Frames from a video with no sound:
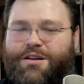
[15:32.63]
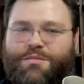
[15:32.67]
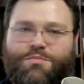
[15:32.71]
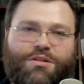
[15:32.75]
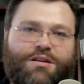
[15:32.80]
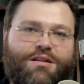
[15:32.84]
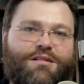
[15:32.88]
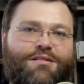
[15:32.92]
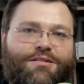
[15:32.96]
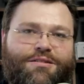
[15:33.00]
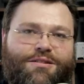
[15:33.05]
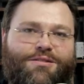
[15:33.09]

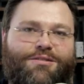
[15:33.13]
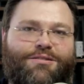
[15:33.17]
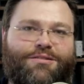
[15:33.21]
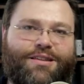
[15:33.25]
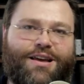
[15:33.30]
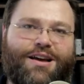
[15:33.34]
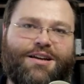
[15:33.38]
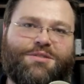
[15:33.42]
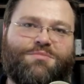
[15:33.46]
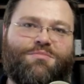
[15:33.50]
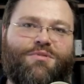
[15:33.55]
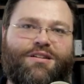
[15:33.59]
Play all your old
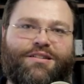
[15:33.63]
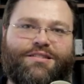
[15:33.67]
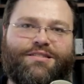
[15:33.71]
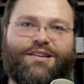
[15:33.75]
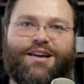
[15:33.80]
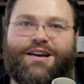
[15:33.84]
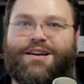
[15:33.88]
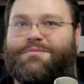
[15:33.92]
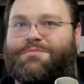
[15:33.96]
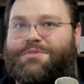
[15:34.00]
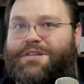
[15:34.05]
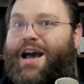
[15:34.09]
Xbox
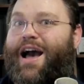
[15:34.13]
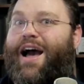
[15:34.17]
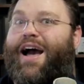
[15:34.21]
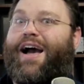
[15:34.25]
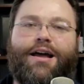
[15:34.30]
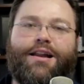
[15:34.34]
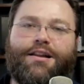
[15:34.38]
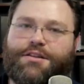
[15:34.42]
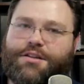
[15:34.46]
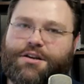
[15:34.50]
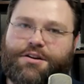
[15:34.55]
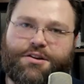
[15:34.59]
games.
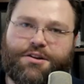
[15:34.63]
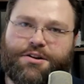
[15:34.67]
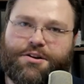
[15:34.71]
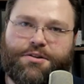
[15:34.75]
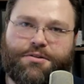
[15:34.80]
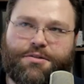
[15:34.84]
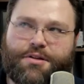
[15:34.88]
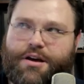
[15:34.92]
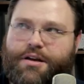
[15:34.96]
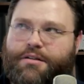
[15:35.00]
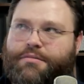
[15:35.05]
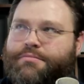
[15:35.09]
I didn't tell you to
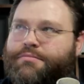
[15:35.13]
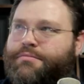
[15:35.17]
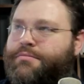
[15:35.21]
do that.